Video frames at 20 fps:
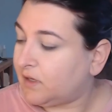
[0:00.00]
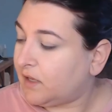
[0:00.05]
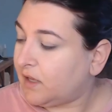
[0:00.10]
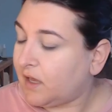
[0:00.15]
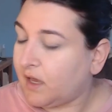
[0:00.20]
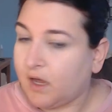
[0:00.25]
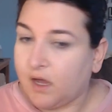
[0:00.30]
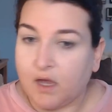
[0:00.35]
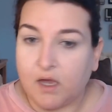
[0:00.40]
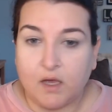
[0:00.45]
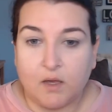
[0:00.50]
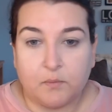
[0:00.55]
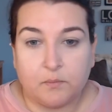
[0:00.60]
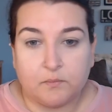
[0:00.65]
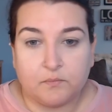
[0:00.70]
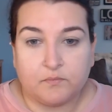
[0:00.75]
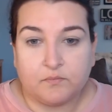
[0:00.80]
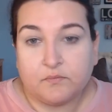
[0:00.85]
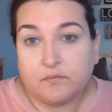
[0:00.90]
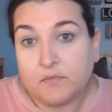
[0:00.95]

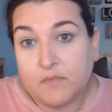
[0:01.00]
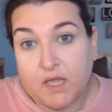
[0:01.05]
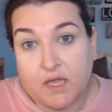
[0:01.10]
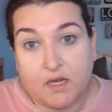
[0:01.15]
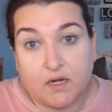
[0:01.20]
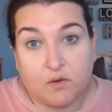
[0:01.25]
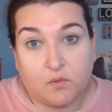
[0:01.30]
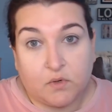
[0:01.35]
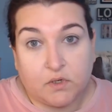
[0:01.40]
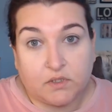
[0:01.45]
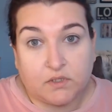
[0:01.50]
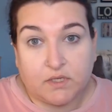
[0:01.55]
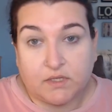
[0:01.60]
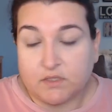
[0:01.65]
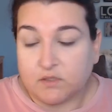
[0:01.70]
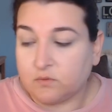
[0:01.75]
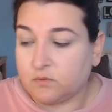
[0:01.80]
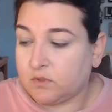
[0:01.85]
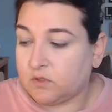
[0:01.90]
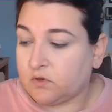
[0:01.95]
And it works
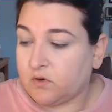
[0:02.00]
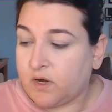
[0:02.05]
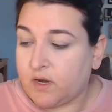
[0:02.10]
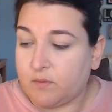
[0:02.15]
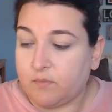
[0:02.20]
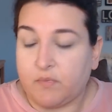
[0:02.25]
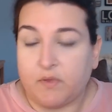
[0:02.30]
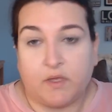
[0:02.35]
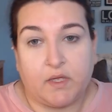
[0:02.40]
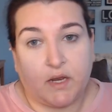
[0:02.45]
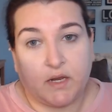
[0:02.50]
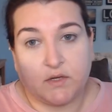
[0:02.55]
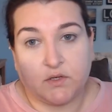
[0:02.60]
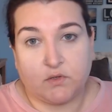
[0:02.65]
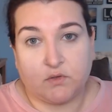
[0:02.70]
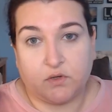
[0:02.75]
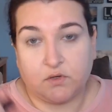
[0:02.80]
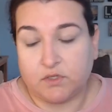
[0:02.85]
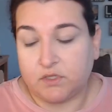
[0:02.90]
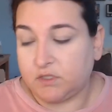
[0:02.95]
actually really great, but I
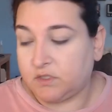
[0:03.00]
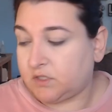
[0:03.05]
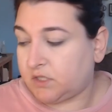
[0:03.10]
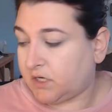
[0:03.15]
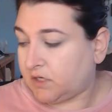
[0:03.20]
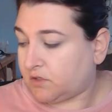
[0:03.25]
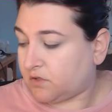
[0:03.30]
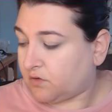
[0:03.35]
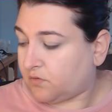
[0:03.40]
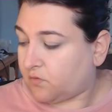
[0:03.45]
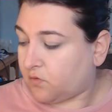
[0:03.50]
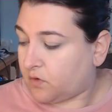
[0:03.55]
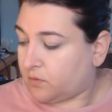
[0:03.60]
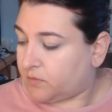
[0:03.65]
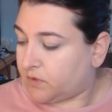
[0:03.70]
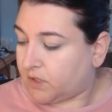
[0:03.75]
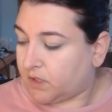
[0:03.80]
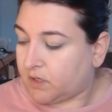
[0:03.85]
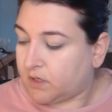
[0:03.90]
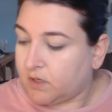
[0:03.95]
do know she's changed her
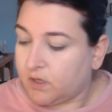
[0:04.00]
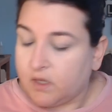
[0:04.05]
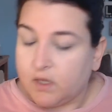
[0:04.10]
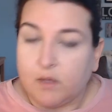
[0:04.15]
formula.